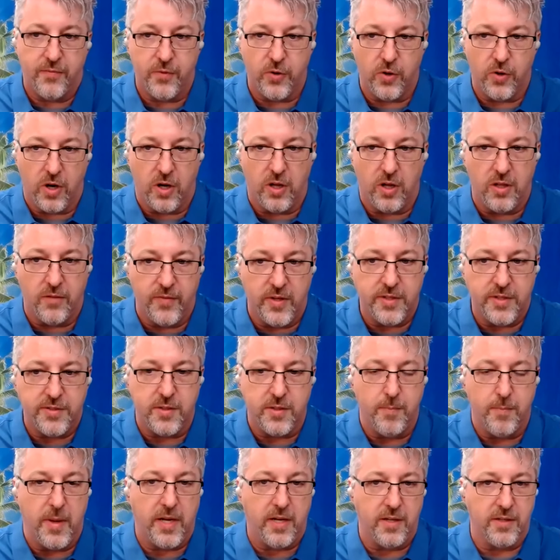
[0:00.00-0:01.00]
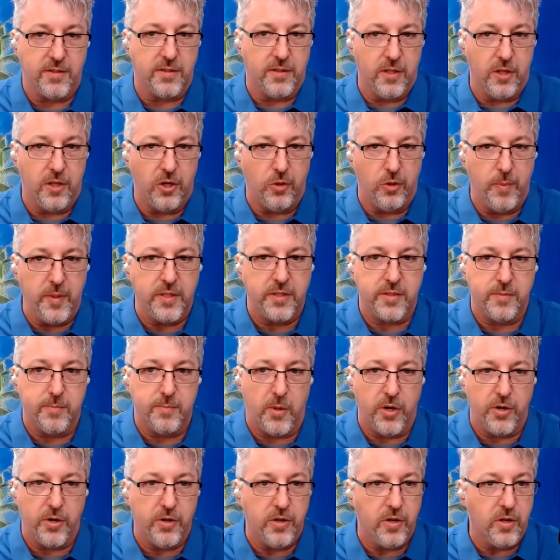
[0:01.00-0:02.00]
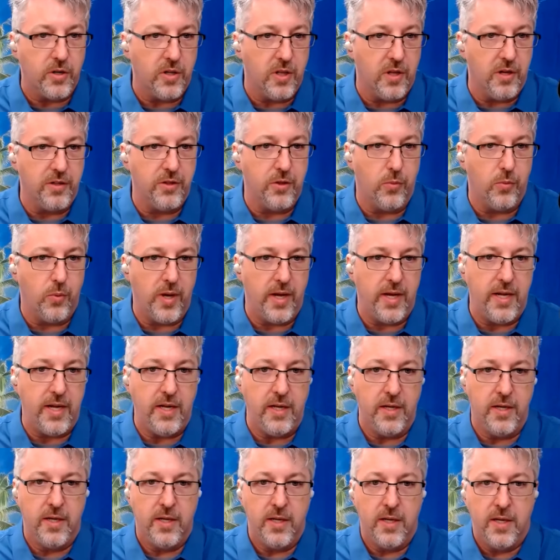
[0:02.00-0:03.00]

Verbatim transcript: for all of us and make us a little bit smarter along the way.